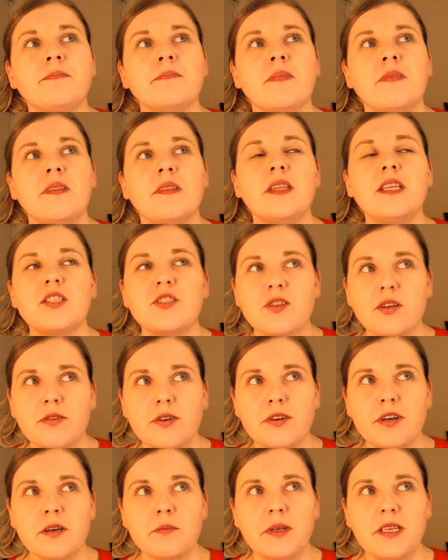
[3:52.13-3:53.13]
The story
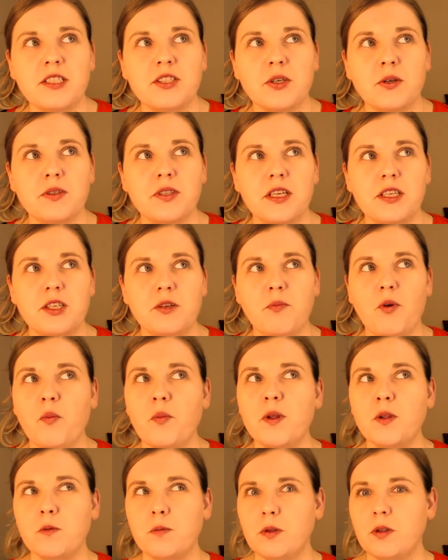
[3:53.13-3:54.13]
you are being told at the
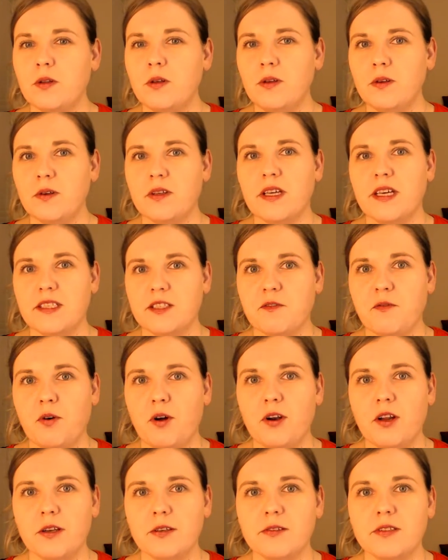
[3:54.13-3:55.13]
moment would look as
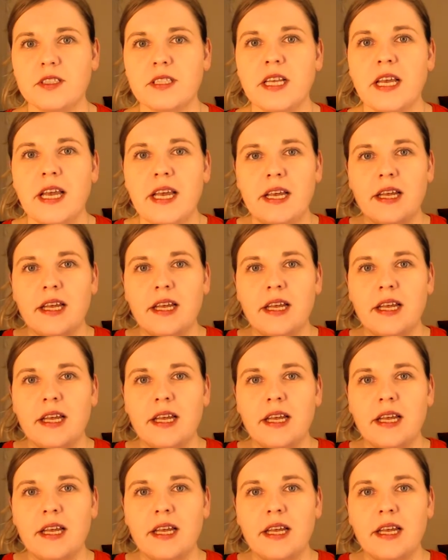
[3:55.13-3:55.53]
follows.